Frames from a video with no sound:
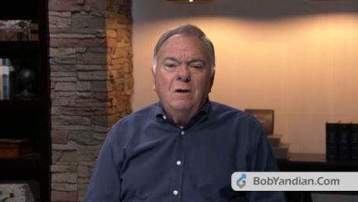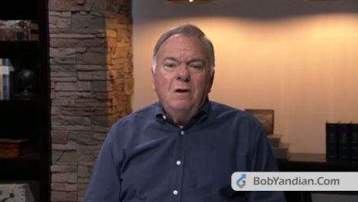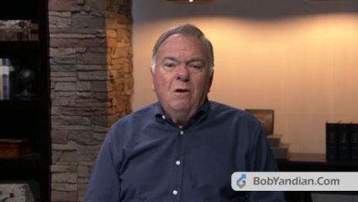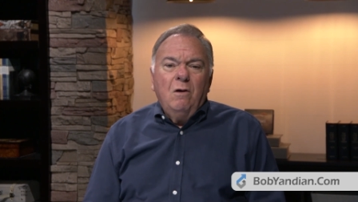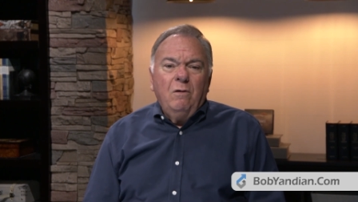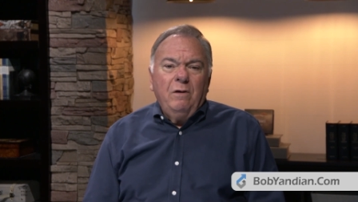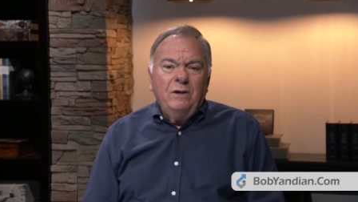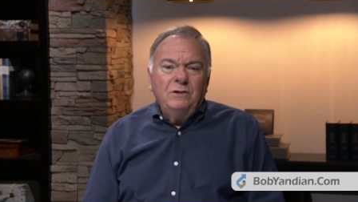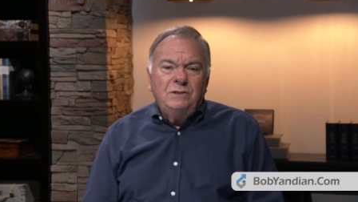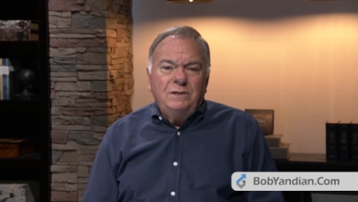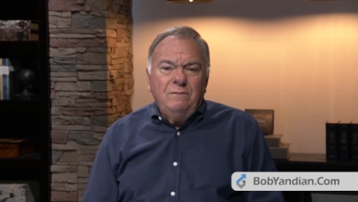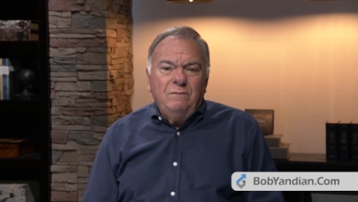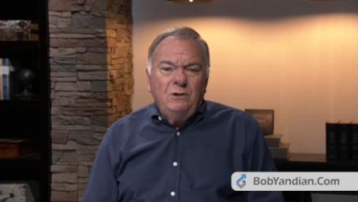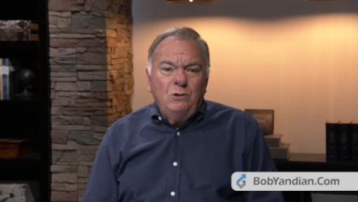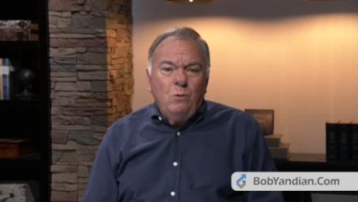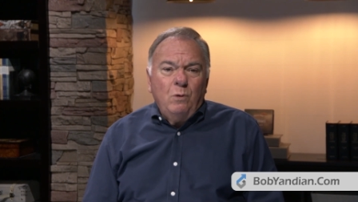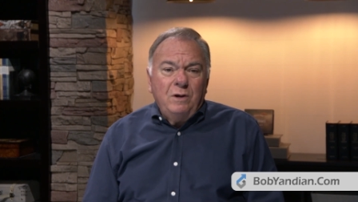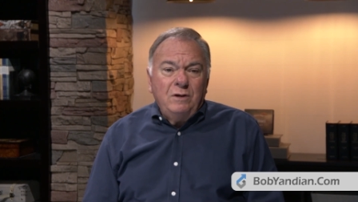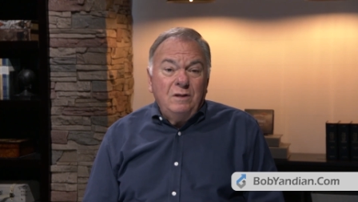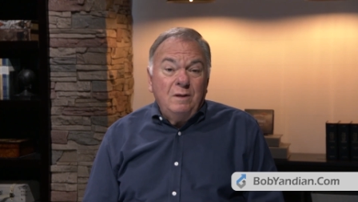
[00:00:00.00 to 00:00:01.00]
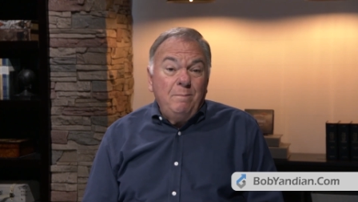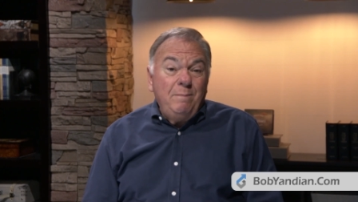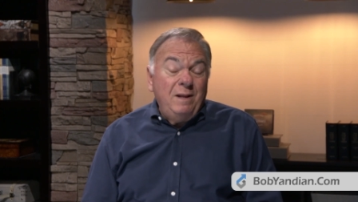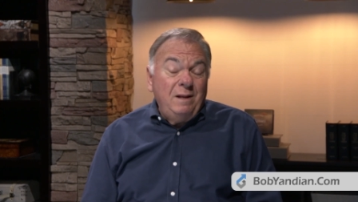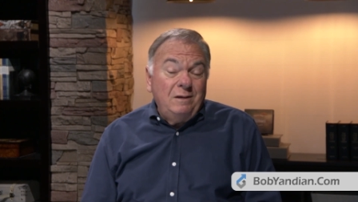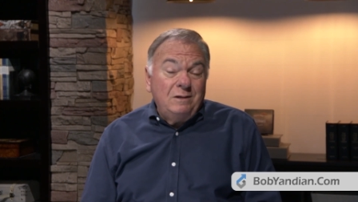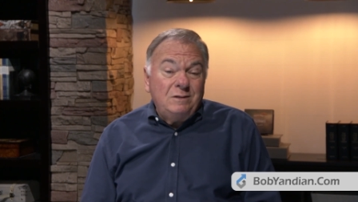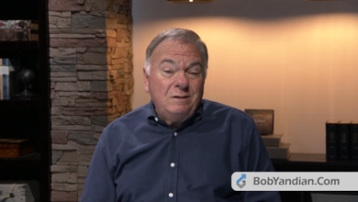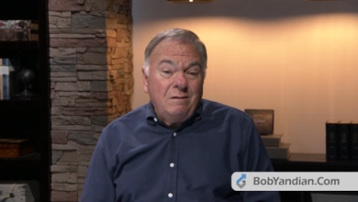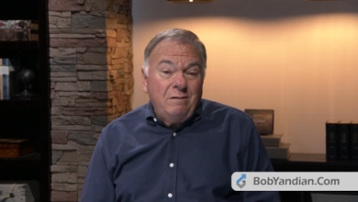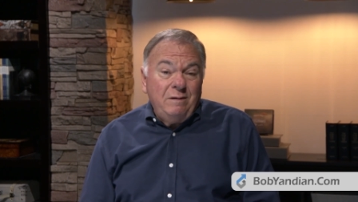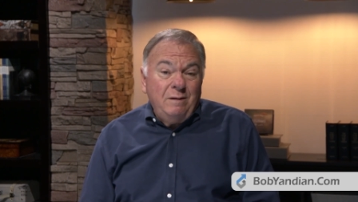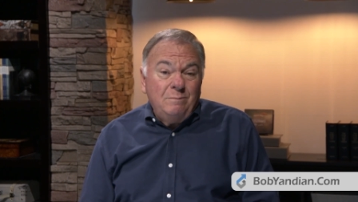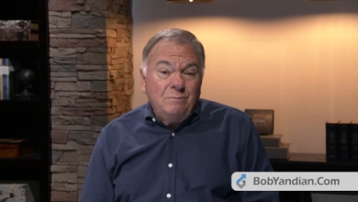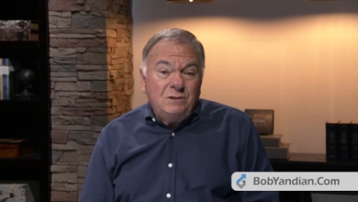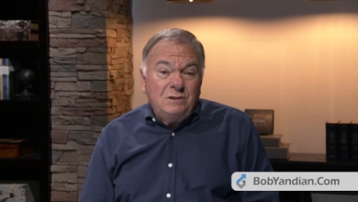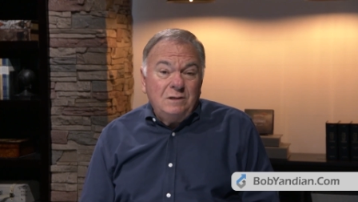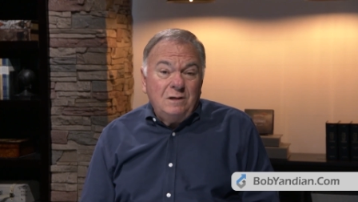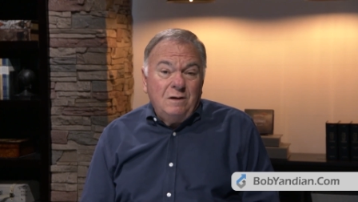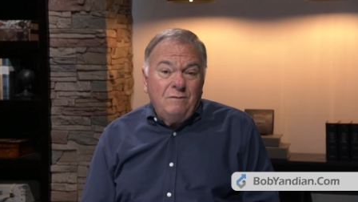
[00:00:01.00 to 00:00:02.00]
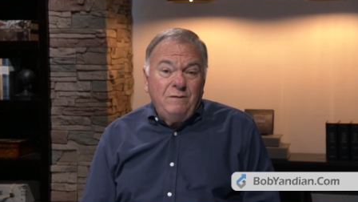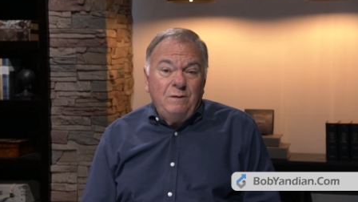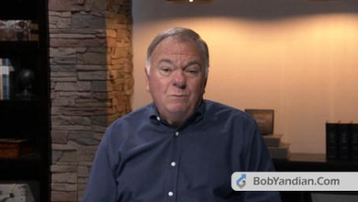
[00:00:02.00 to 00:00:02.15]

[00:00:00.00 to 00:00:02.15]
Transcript: or else even going to the military himself.